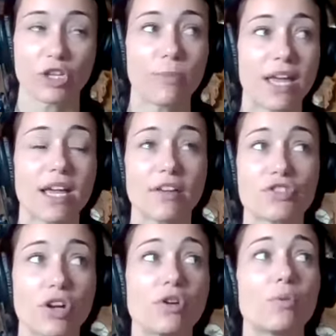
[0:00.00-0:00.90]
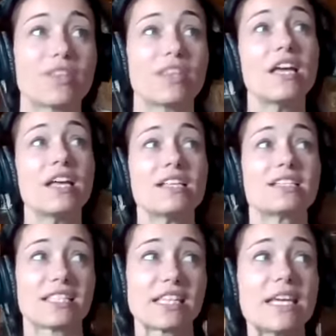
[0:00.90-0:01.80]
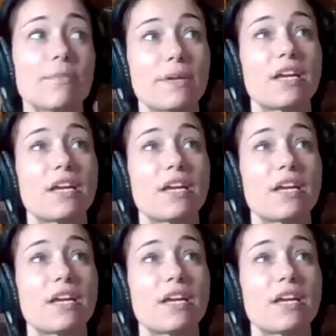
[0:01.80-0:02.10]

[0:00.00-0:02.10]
You may struggle with sleep